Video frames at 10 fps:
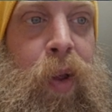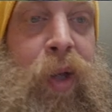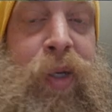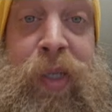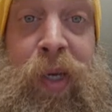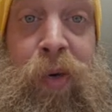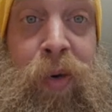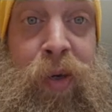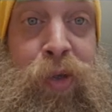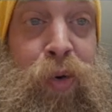a
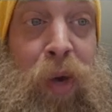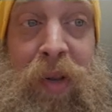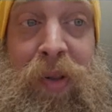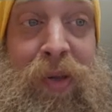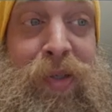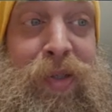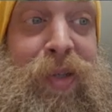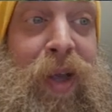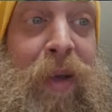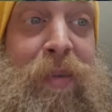secret train that
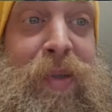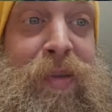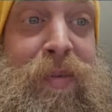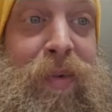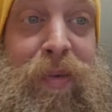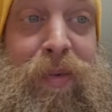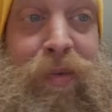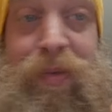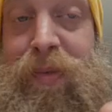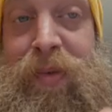stops
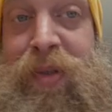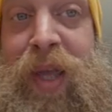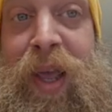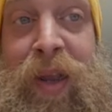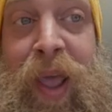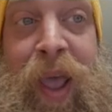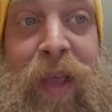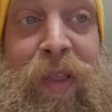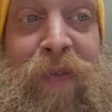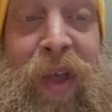dead
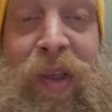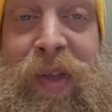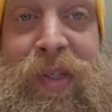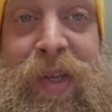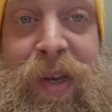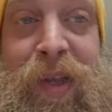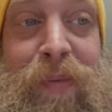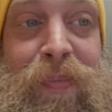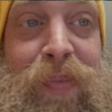at the Vatican City.